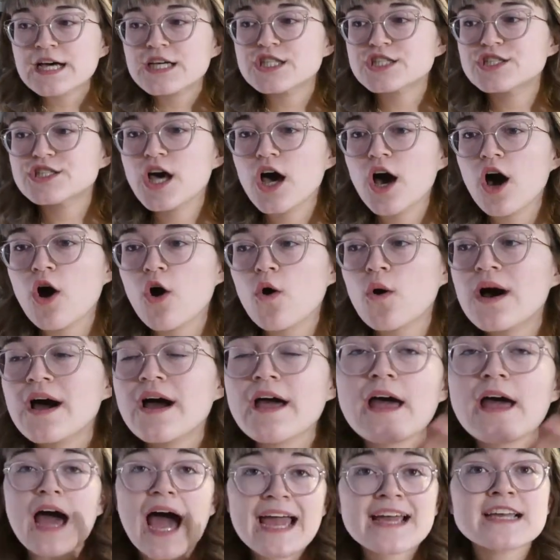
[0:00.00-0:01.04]
So
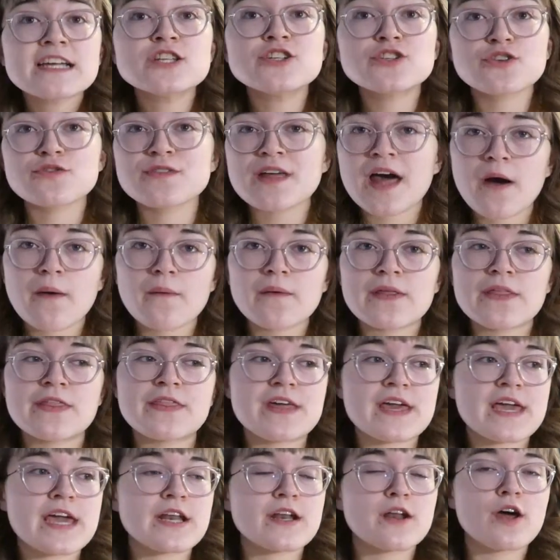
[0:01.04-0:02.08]
I can do that
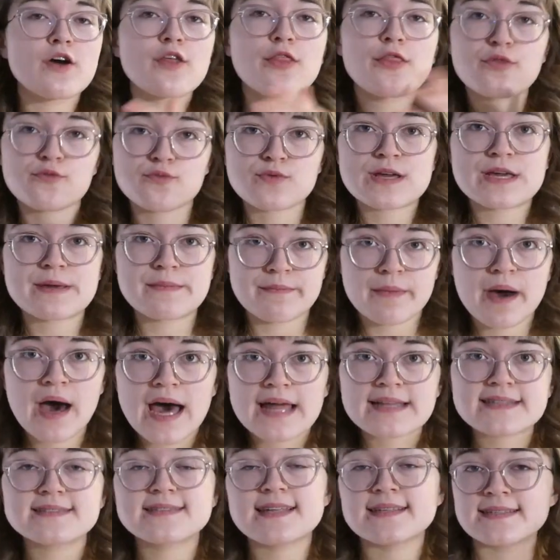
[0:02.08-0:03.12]
within 3
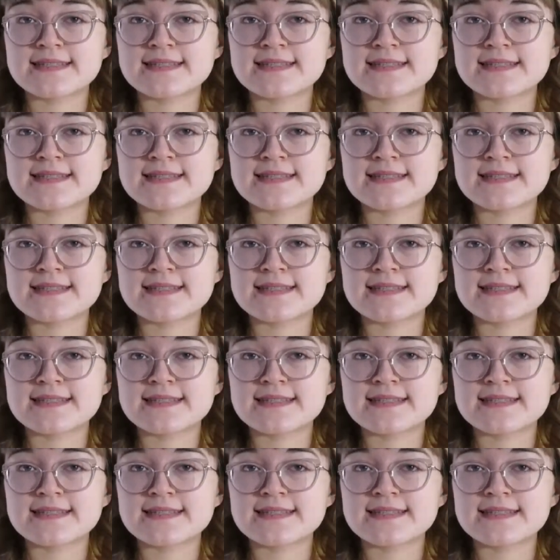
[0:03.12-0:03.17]
months.